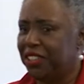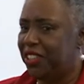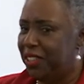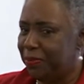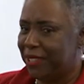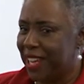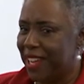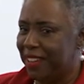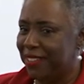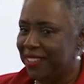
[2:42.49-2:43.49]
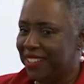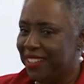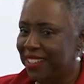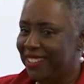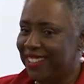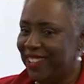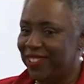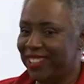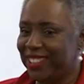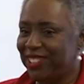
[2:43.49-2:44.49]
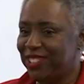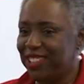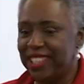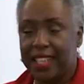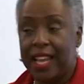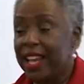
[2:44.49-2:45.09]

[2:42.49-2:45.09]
Uptown Jefferson Street.